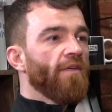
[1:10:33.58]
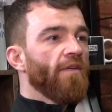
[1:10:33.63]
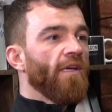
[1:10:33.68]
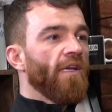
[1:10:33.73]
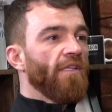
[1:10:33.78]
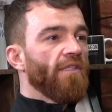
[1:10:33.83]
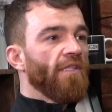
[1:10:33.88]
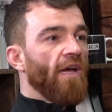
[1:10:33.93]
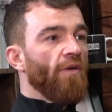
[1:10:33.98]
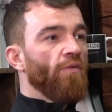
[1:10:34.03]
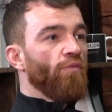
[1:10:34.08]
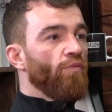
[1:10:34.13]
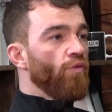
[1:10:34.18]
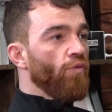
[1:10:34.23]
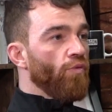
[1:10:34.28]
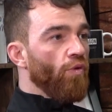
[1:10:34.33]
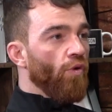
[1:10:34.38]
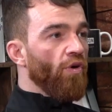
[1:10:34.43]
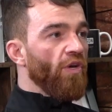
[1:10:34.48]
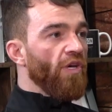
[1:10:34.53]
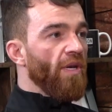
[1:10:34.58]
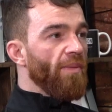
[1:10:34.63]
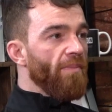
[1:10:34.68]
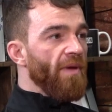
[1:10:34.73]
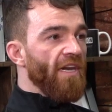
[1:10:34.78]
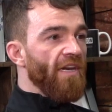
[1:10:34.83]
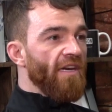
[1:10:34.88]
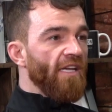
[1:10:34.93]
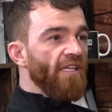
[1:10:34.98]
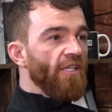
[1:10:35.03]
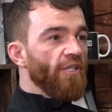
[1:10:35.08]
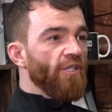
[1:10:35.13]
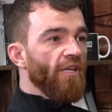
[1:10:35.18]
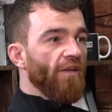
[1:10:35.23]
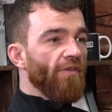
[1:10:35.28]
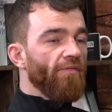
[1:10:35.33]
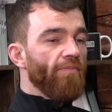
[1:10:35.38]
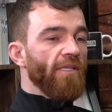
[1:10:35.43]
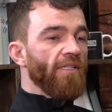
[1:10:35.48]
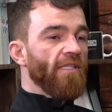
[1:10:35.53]
100%. That's how you look in the mirror at
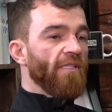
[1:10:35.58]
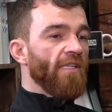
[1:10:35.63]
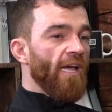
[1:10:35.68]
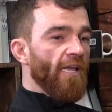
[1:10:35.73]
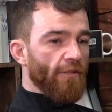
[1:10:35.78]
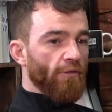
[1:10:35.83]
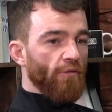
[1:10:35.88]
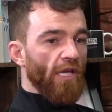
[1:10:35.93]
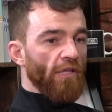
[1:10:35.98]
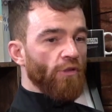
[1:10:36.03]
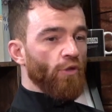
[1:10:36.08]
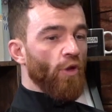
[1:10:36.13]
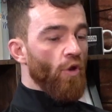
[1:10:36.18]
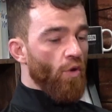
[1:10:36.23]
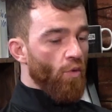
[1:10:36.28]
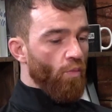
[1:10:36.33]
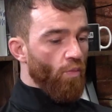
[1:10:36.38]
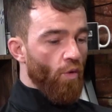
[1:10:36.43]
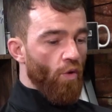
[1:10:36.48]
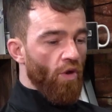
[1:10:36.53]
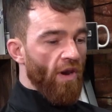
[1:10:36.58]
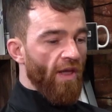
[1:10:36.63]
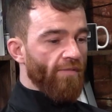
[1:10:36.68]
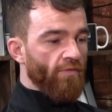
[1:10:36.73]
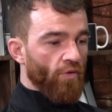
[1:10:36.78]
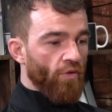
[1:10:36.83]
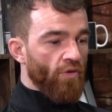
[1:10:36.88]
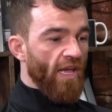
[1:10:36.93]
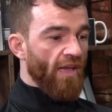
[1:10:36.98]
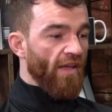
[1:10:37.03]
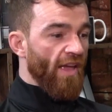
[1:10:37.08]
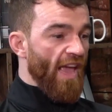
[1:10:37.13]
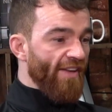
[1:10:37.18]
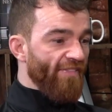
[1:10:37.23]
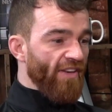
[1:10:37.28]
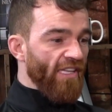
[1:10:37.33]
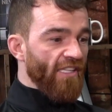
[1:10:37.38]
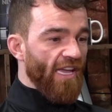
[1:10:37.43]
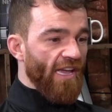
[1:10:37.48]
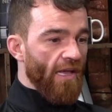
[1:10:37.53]
yourself, mate, and that's all I've done.
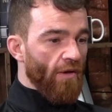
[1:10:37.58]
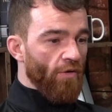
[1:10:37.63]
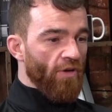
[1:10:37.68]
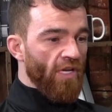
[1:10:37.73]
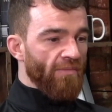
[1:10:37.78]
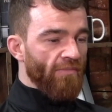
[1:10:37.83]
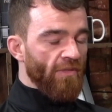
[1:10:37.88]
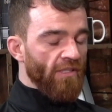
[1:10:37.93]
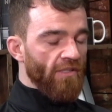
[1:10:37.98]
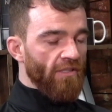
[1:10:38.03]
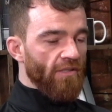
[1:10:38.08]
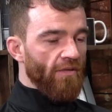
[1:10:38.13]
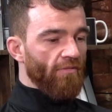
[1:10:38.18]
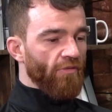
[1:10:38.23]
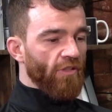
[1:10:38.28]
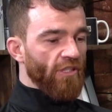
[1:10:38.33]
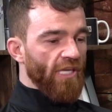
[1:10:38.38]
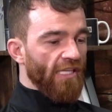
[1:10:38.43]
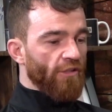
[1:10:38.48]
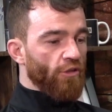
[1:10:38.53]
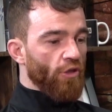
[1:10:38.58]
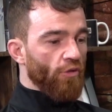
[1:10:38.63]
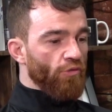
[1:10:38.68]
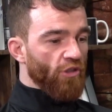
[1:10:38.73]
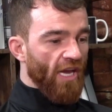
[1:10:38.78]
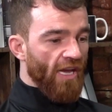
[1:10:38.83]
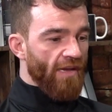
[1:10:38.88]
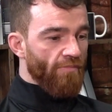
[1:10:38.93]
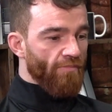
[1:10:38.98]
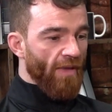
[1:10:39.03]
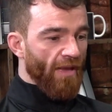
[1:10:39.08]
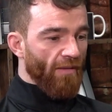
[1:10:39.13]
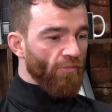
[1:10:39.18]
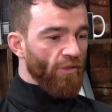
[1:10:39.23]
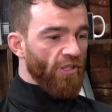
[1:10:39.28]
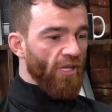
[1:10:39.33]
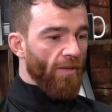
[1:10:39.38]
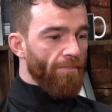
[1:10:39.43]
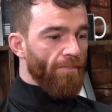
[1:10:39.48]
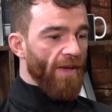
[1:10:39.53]
Every day I look in the mirror, so I do try and make
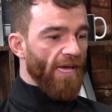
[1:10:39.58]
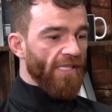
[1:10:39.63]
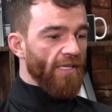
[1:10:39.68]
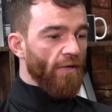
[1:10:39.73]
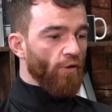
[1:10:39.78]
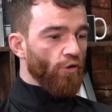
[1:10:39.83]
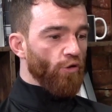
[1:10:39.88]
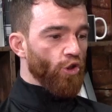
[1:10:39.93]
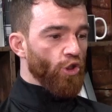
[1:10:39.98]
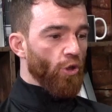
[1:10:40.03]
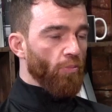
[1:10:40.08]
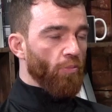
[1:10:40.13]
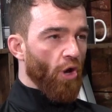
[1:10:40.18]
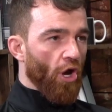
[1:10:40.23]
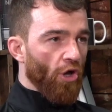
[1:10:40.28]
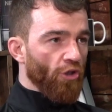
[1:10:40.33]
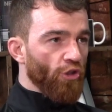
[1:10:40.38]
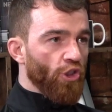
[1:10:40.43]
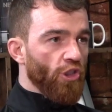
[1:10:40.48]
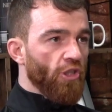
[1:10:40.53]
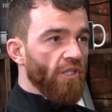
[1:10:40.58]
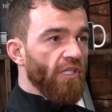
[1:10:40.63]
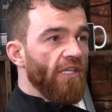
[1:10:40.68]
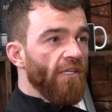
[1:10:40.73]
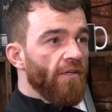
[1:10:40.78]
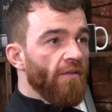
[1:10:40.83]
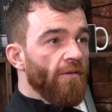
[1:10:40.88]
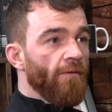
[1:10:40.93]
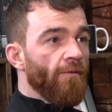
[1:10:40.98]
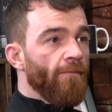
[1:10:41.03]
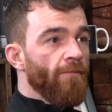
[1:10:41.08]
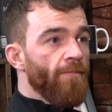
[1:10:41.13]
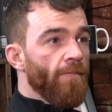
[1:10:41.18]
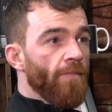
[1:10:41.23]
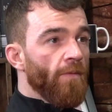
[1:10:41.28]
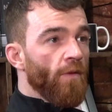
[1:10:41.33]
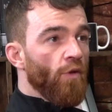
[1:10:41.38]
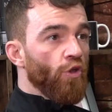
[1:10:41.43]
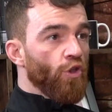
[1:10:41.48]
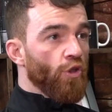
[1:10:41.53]
myself better subconsciously.
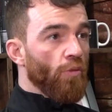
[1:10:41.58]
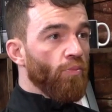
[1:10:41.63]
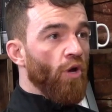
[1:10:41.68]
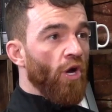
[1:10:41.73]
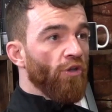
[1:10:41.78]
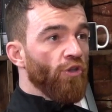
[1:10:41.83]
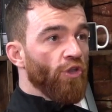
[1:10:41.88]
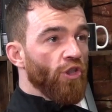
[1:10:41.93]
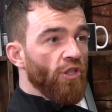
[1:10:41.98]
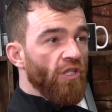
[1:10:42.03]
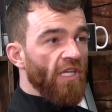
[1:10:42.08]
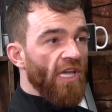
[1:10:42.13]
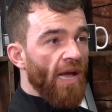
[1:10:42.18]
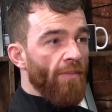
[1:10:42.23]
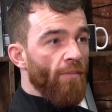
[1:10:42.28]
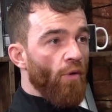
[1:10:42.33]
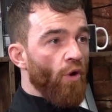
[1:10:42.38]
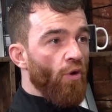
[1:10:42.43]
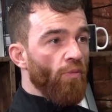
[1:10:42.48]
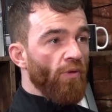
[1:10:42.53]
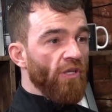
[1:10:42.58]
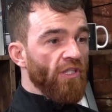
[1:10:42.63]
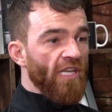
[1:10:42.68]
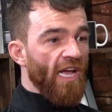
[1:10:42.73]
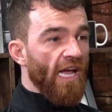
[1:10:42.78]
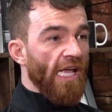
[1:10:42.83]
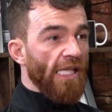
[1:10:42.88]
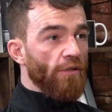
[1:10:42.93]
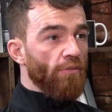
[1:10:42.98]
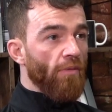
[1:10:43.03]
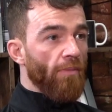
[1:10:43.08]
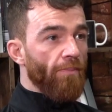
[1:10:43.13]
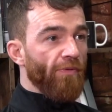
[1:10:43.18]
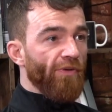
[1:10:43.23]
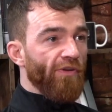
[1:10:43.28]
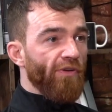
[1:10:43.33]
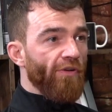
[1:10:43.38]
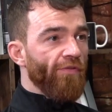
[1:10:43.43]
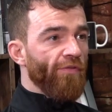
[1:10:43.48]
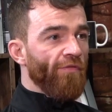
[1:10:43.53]
I'm always trying to
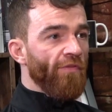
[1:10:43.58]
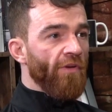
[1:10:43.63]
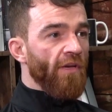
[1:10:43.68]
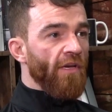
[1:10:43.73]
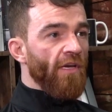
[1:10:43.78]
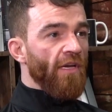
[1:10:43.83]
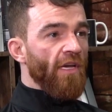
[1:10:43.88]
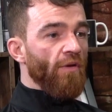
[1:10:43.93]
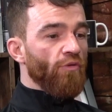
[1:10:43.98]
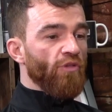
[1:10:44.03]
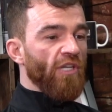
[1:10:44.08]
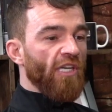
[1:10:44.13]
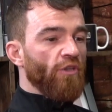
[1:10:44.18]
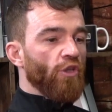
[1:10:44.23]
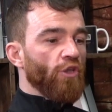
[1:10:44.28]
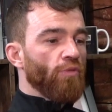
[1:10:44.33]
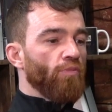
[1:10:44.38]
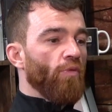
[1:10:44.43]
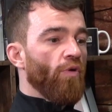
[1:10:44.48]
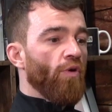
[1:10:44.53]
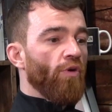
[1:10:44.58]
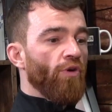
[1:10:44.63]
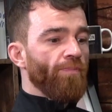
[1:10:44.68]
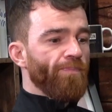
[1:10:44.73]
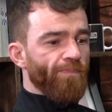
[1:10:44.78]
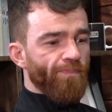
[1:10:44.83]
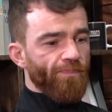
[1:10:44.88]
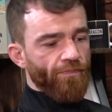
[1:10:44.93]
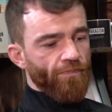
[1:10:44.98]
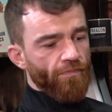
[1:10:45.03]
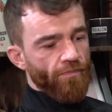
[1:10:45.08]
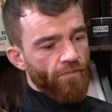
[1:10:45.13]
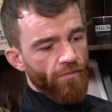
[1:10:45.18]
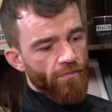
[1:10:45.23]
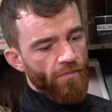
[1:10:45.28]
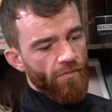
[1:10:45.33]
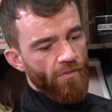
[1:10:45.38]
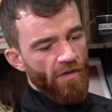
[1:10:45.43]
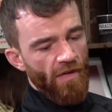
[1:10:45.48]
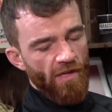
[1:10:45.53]
improve. It was like this morning,
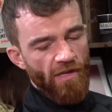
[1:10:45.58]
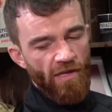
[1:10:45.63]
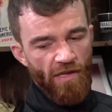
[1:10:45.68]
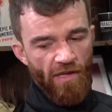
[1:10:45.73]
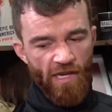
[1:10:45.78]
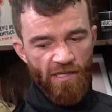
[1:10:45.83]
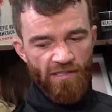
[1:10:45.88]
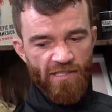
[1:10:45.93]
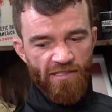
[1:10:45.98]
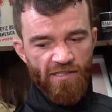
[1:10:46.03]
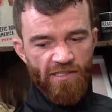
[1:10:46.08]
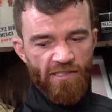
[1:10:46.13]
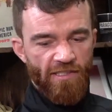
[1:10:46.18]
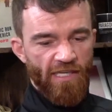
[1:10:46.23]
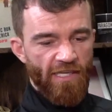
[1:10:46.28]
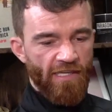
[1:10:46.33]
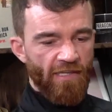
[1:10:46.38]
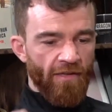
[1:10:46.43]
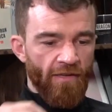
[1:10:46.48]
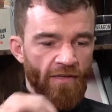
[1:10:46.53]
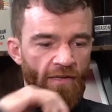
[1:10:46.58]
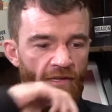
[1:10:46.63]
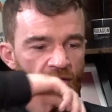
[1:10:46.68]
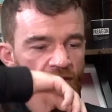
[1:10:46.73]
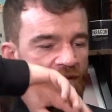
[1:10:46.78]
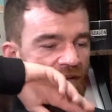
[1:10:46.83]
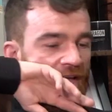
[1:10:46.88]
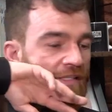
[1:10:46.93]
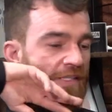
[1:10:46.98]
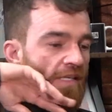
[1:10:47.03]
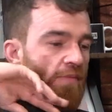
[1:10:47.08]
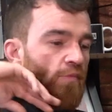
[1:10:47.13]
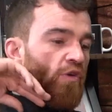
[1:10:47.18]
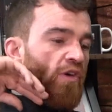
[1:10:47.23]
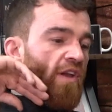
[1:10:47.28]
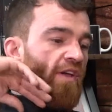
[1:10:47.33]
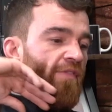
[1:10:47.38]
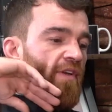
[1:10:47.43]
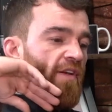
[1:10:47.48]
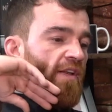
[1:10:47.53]
I said to Steve, I said I'm going
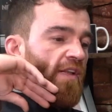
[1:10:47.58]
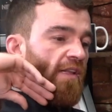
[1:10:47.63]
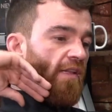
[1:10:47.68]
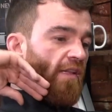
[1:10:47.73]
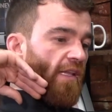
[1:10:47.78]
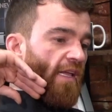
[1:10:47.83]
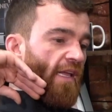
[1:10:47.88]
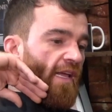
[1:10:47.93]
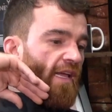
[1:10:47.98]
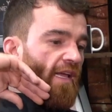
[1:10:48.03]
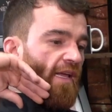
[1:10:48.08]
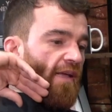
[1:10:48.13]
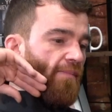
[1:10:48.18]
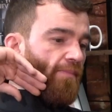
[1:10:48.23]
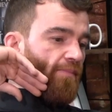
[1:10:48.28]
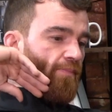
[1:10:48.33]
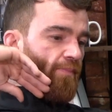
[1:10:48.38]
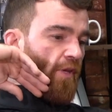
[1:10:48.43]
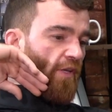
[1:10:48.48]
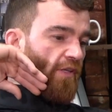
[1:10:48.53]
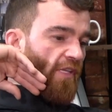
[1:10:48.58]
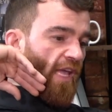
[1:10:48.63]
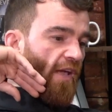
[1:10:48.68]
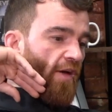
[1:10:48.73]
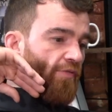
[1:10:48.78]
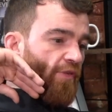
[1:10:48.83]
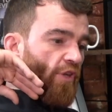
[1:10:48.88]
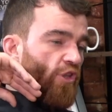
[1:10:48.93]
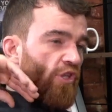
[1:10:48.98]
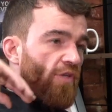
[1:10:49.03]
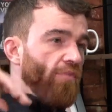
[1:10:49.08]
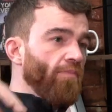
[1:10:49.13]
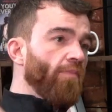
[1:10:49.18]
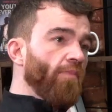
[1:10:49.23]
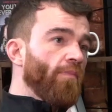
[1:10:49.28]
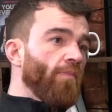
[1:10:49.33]
to have a day off the gym.